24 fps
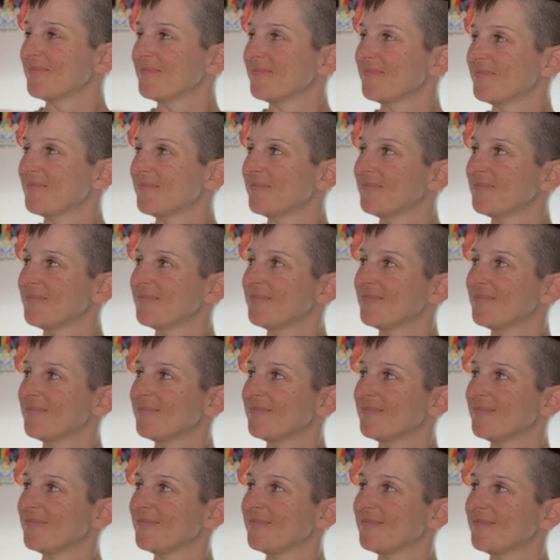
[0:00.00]

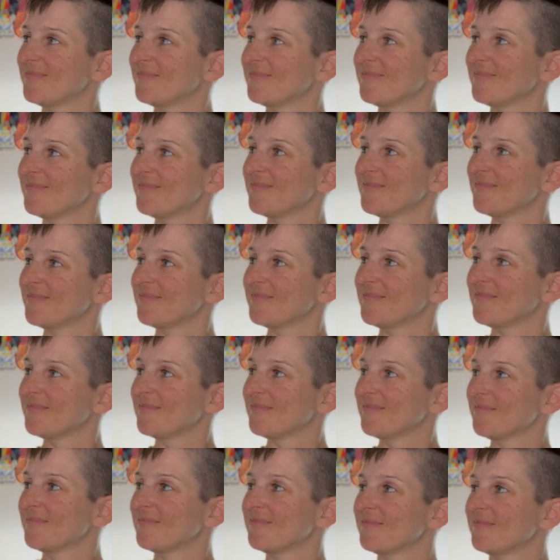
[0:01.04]

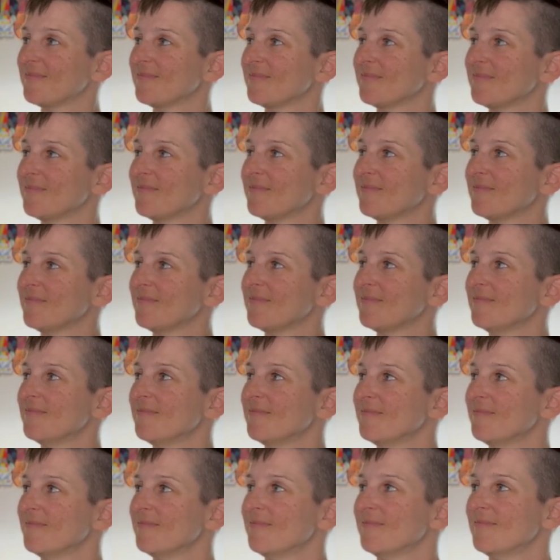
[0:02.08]

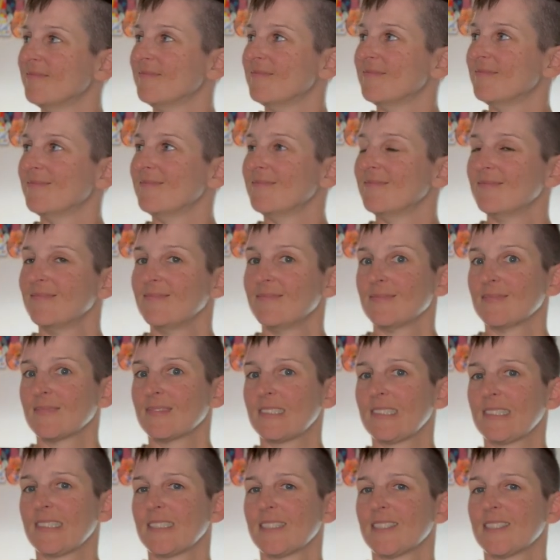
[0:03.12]
No words are spoken by the person on screen.